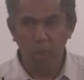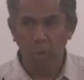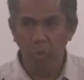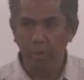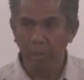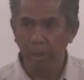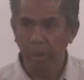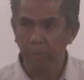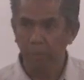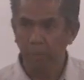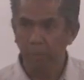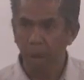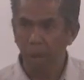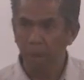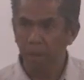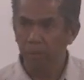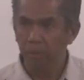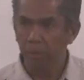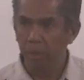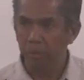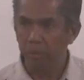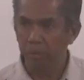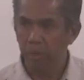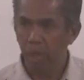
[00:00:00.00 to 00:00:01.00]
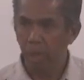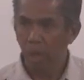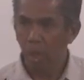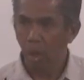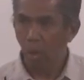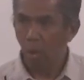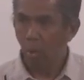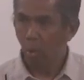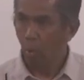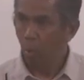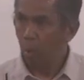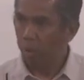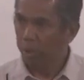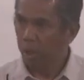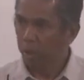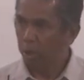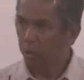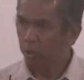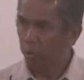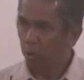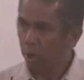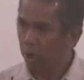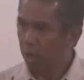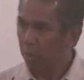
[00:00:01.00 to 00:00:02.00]
know their progress. What are
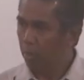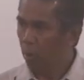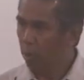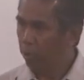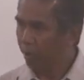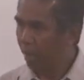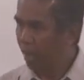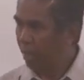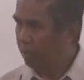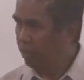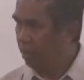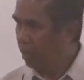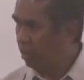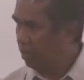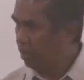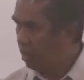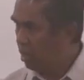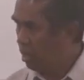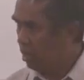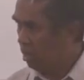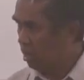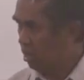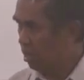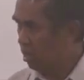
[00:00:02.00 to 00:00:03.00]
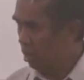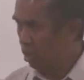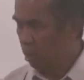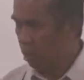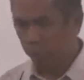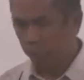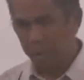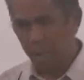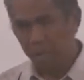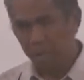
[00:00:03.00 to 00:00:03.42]
you talking about ADD? You can